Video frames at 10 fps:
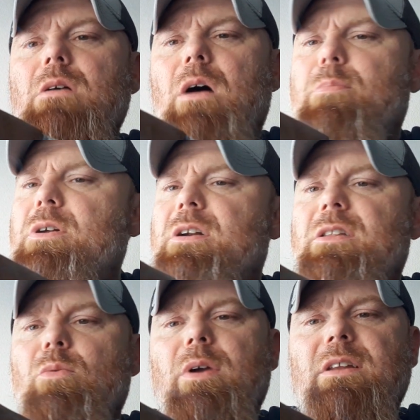I'll put it in
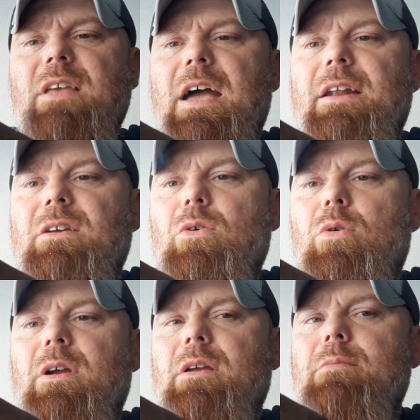the win
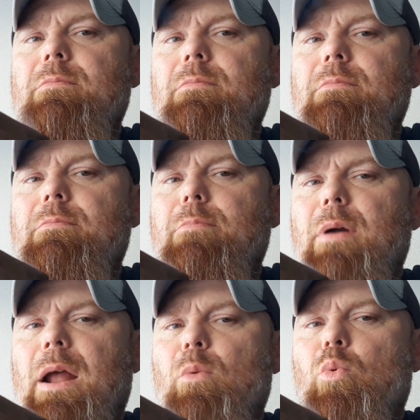category, but
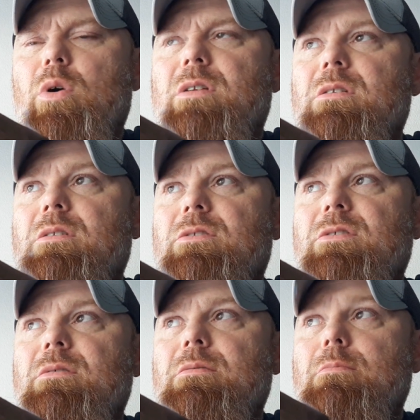I wouldn't
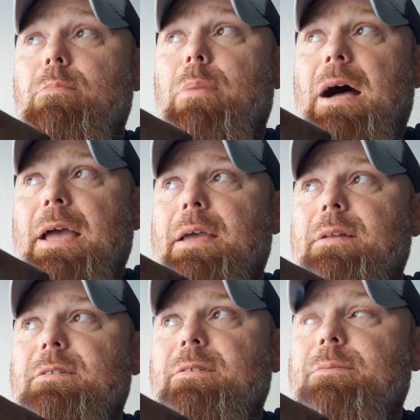buy it.